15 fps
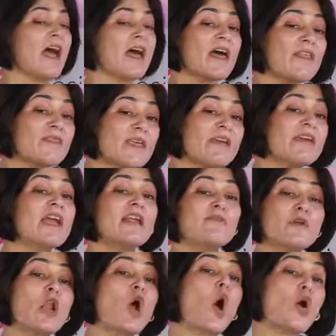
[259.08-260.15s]

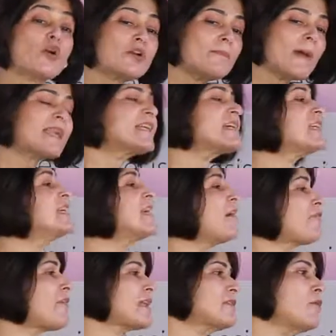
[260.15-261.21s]
It will automatically
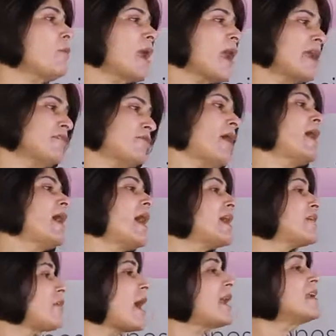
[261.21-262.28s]
affect the way
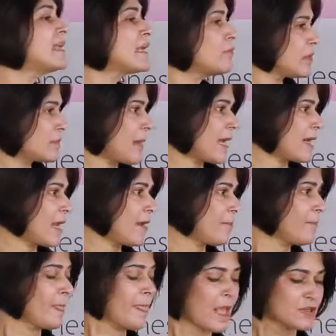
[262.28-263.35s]
I try and deal with my client.
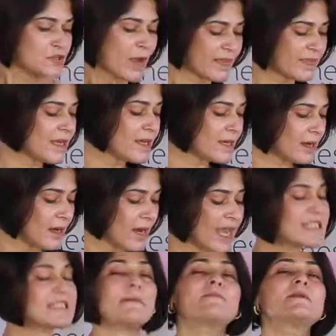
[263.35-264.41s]
So I think
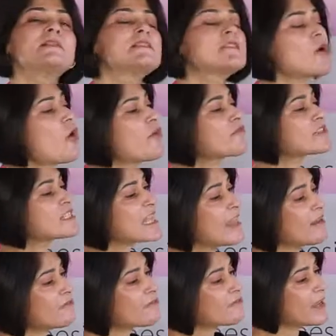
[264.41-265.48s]
acceptance of
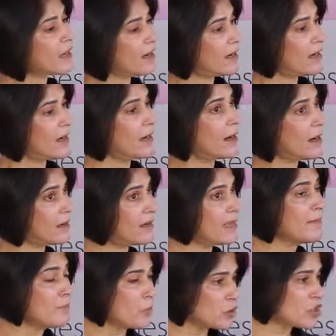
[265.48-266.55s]
self
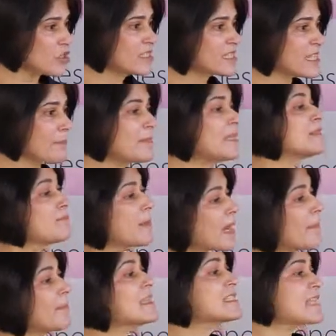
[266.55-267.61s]
emotions, that means
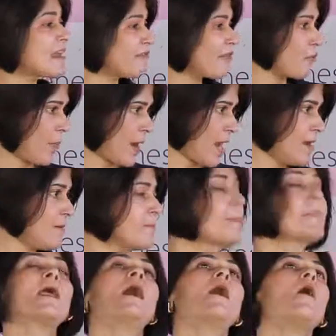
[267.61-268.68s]
becoming self-aware,
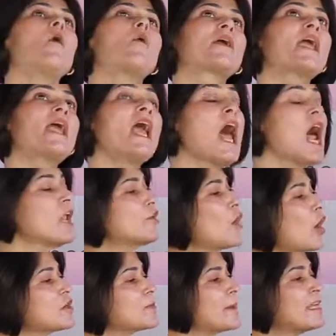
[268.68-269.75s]
okay,
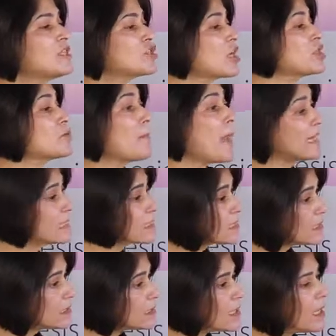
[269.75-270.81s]
not being
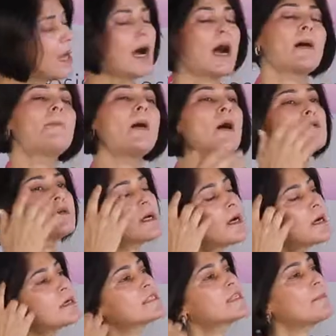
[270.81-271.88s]
judgmental
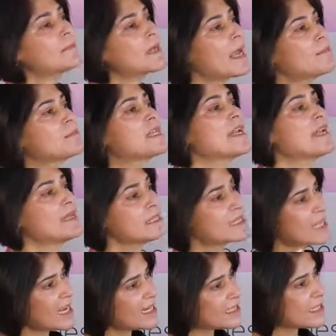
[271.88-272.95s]
about sometimes an
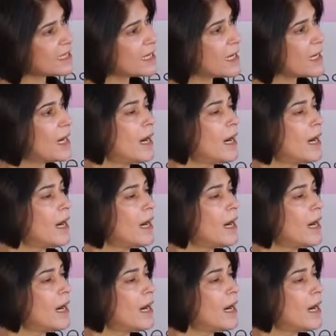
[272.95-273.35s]
anxiety